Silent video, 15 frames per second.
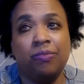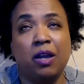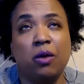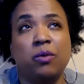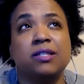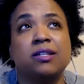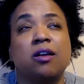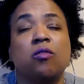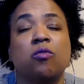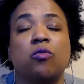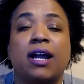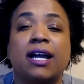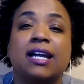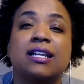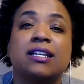There was a
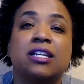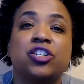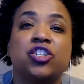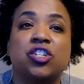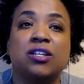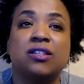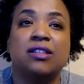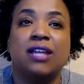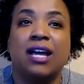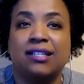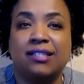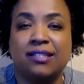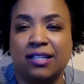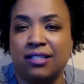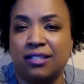recognition that that
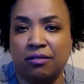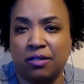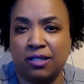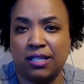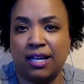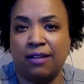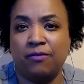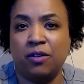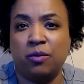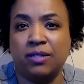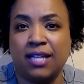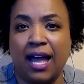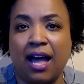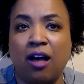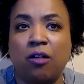sense of safety was
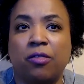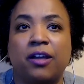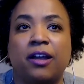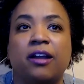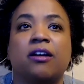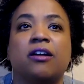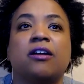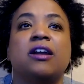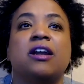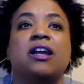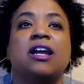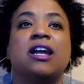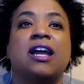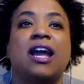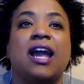out there
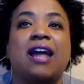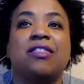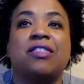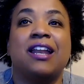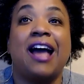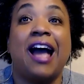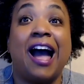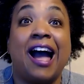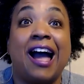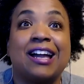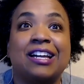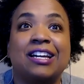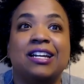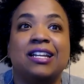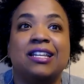and that I
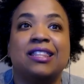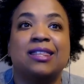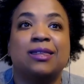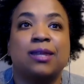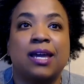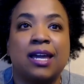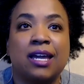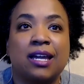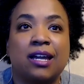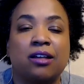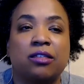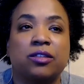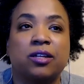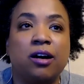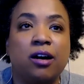could think
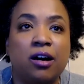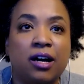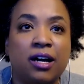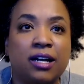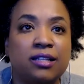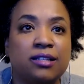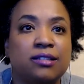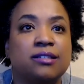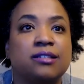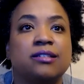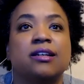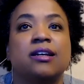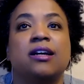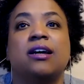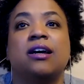thoughts,
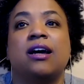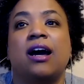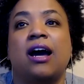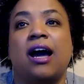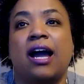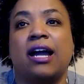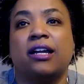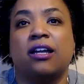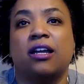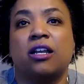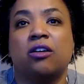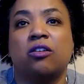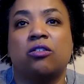I could